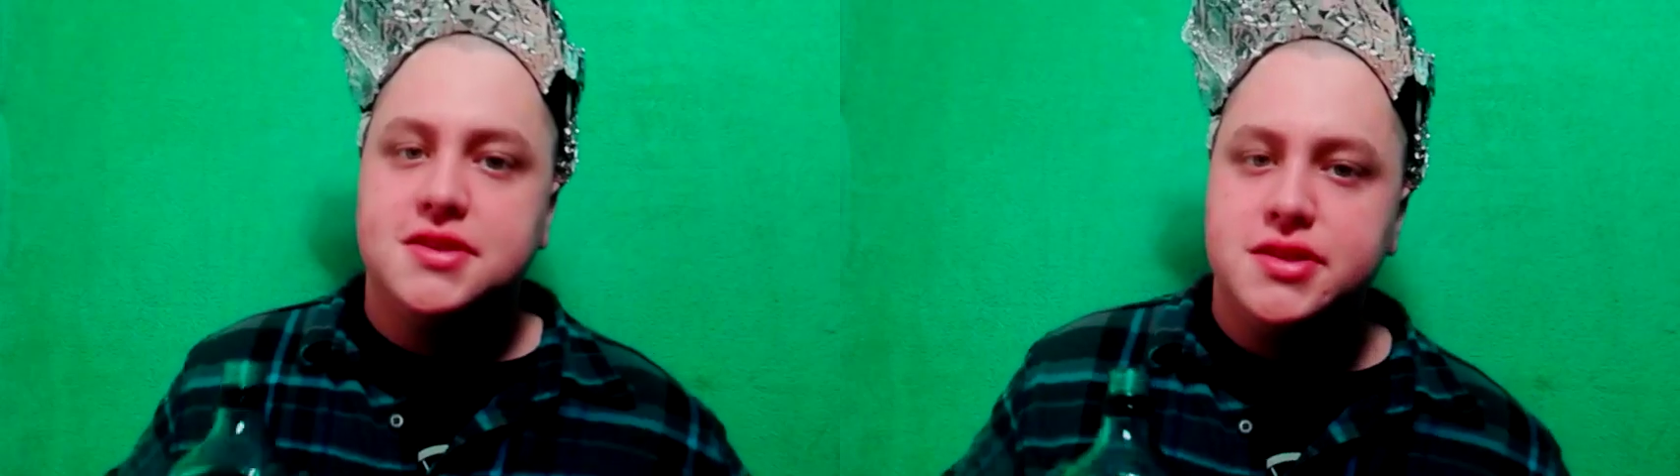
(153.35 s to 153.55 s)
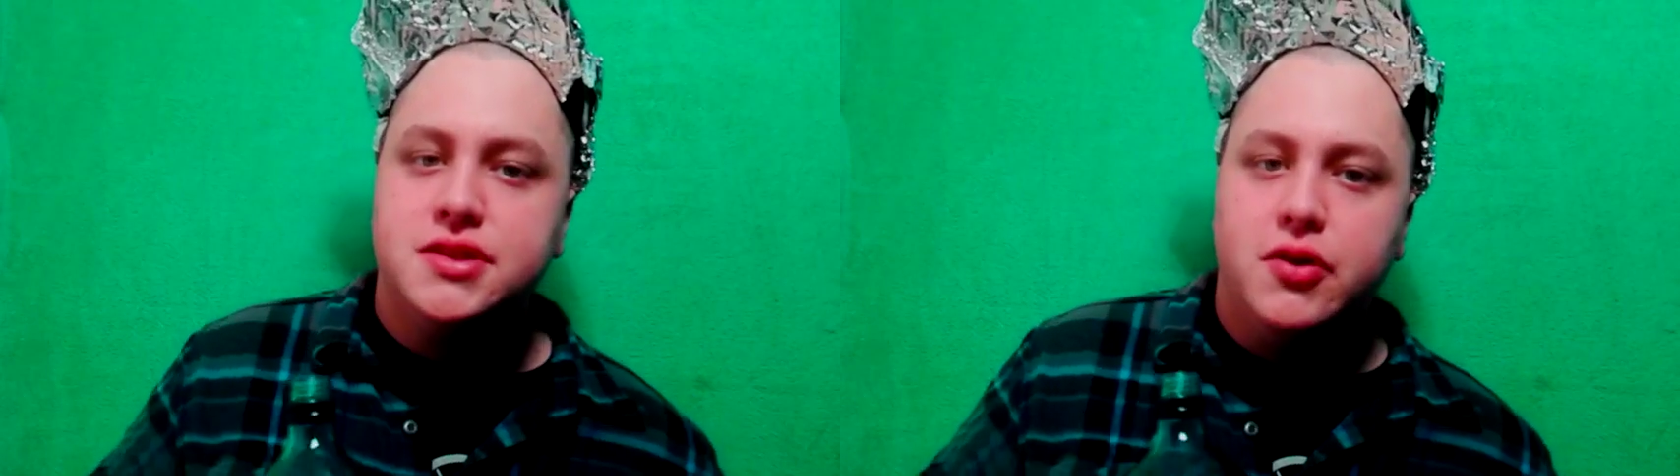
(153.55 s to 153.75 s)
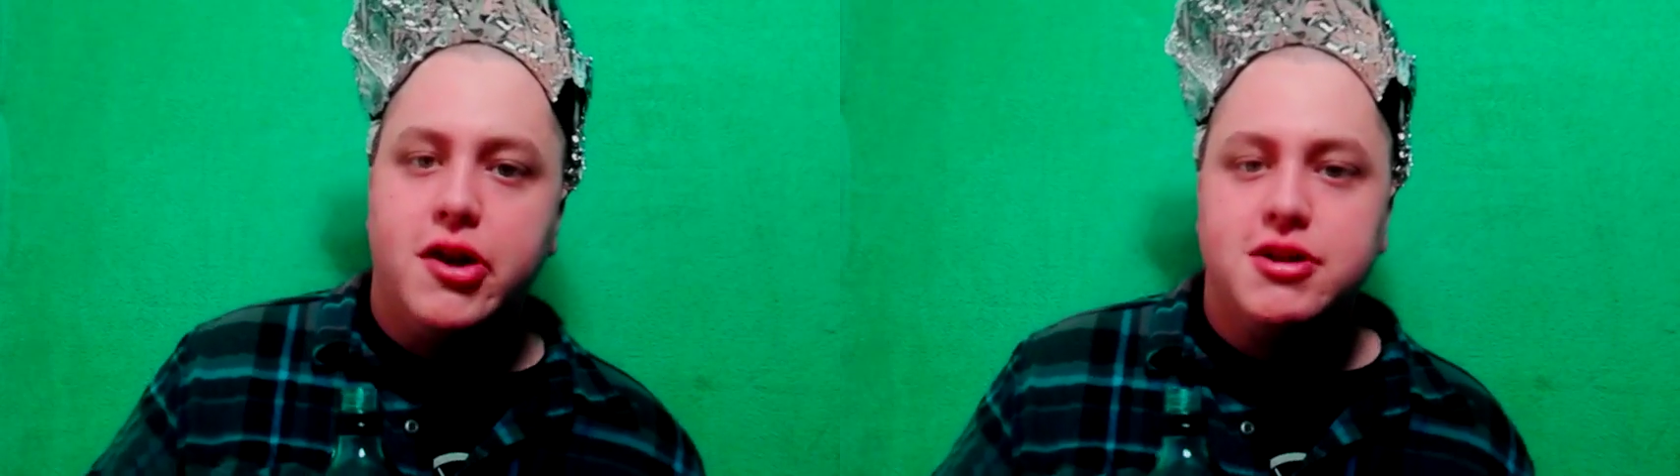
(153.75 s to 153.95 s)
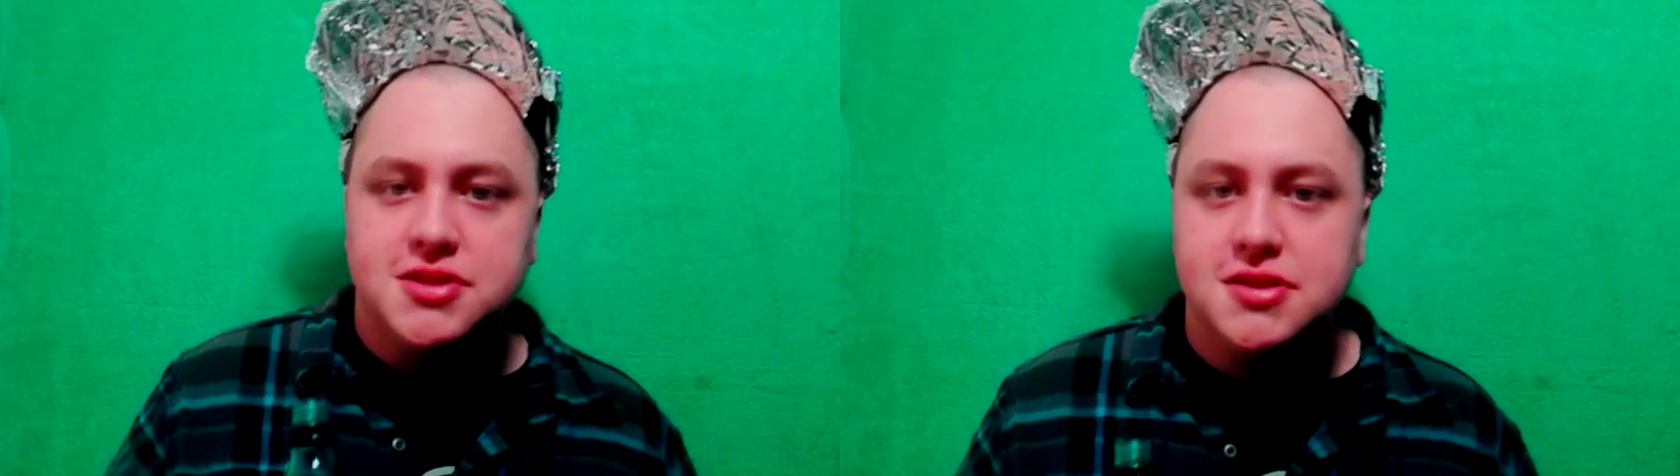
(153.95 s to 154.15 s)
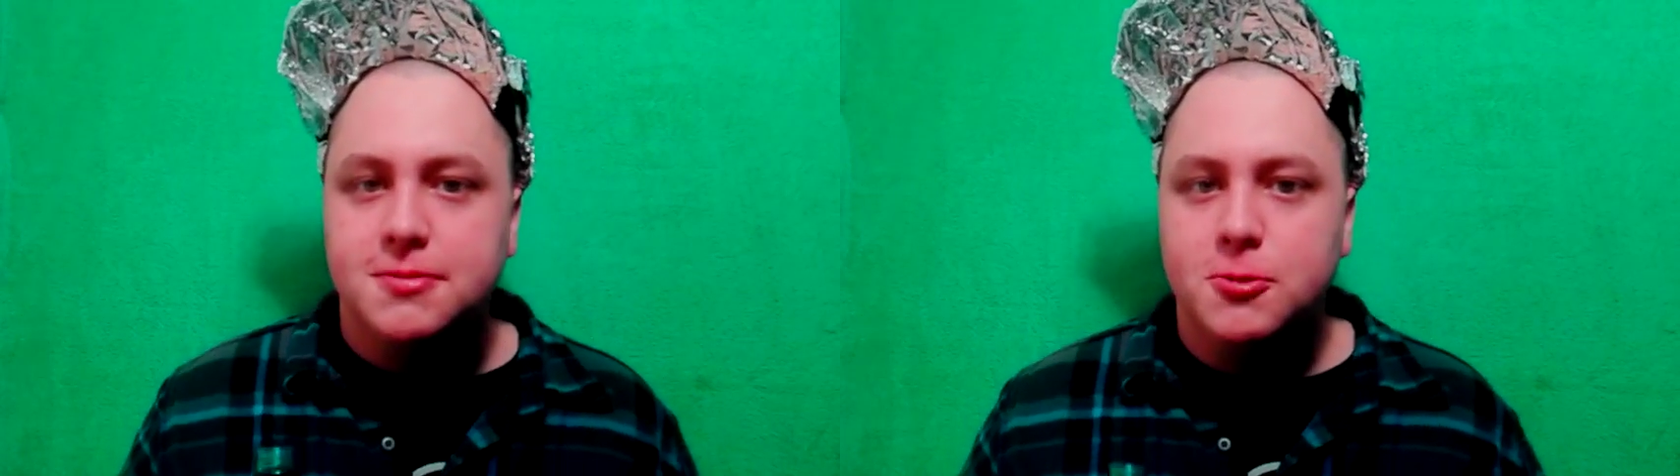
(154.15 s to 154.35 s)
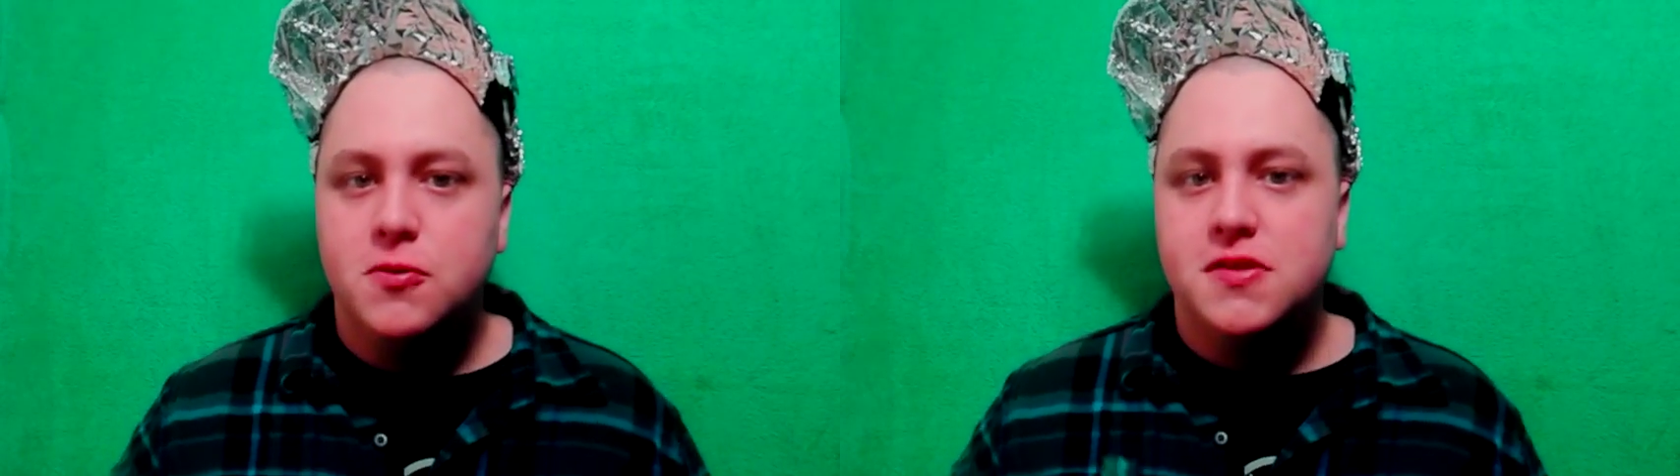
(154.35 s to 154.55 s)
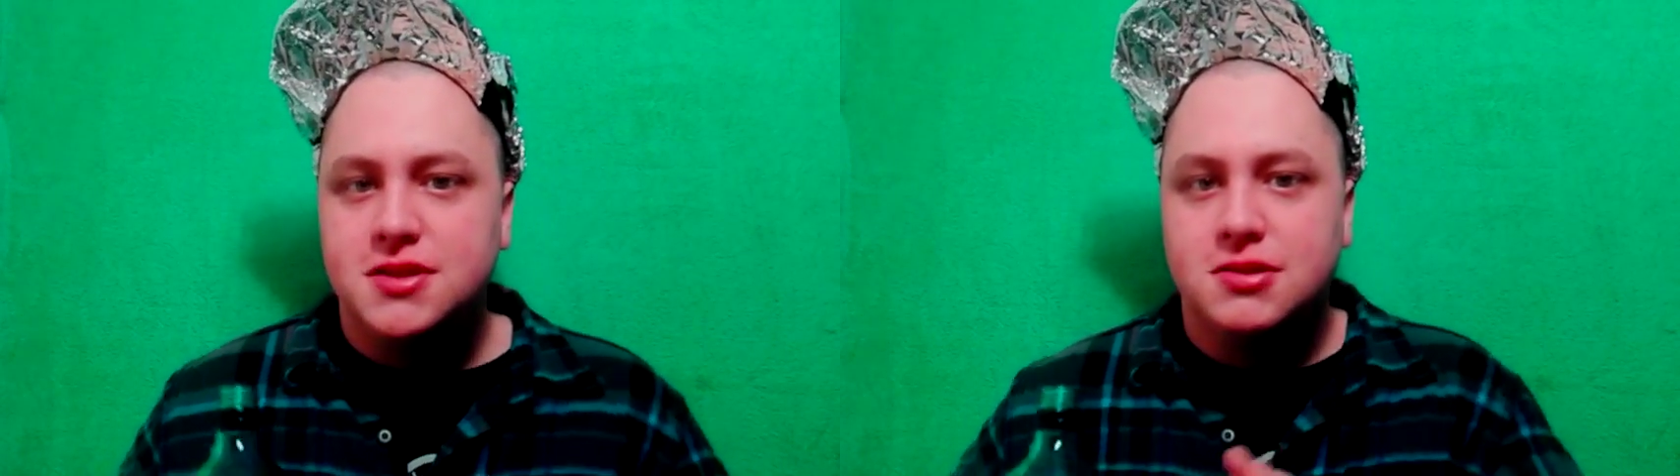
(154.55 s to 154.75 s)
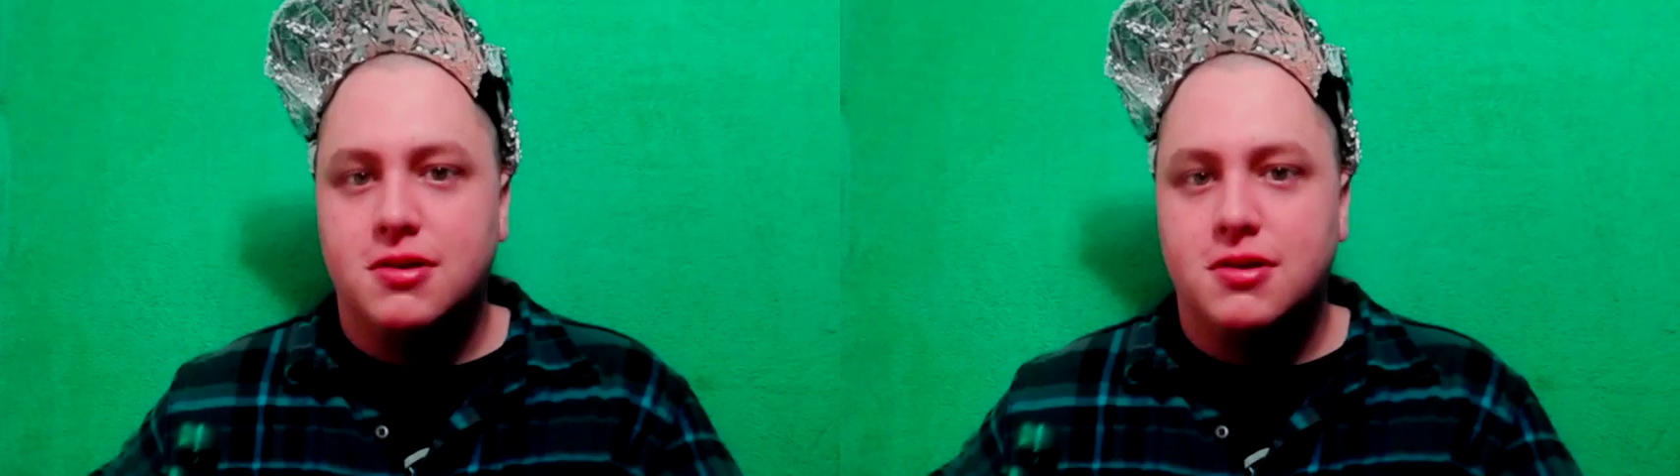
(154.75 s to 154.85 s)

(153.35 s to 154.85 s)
You see, Snow Dogs is a movie that